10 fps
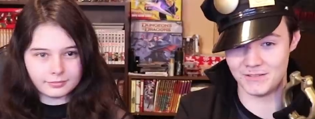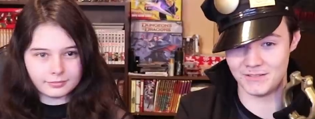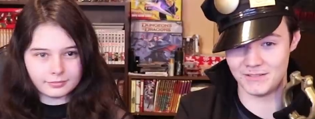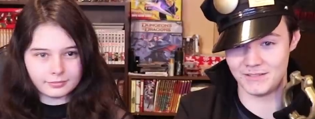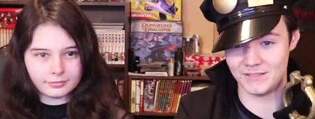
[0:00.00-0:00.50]

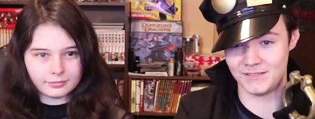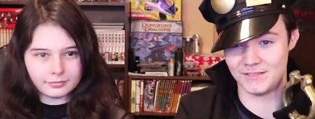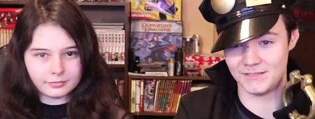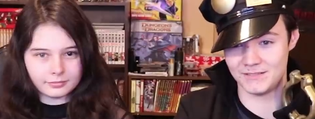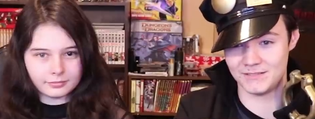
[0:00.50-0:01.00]

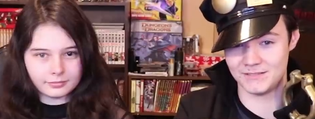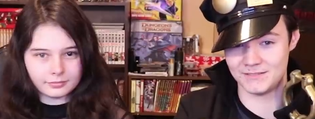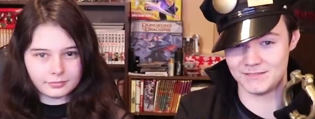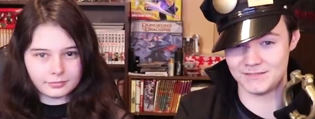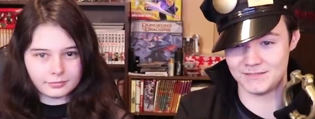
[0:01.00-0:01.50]

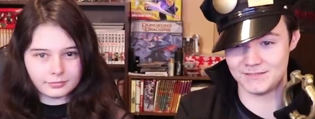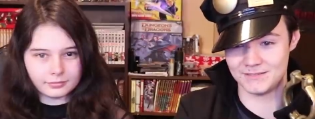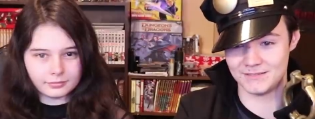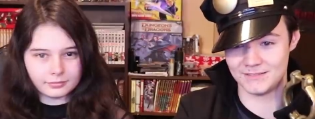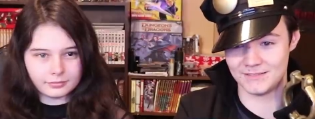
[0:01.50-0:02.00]

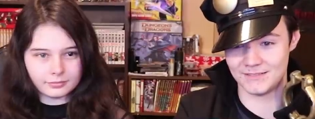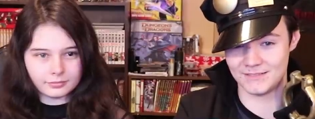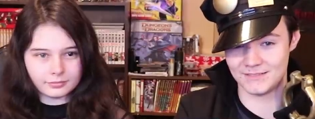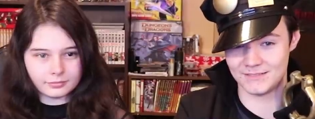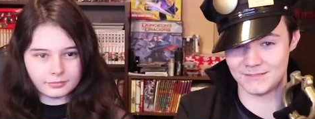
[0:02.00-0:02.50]

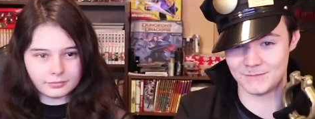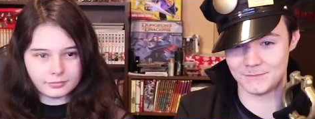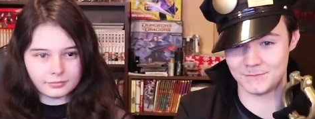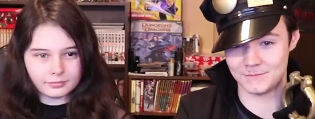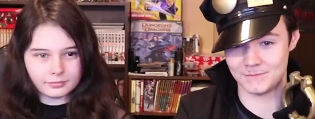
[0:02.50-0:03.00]

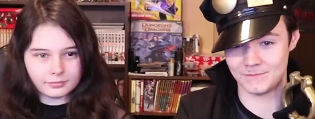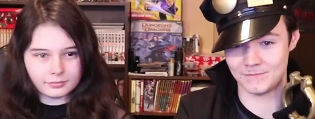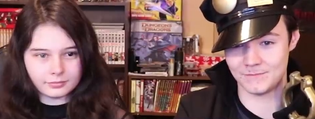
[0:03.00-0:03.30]
[no speech]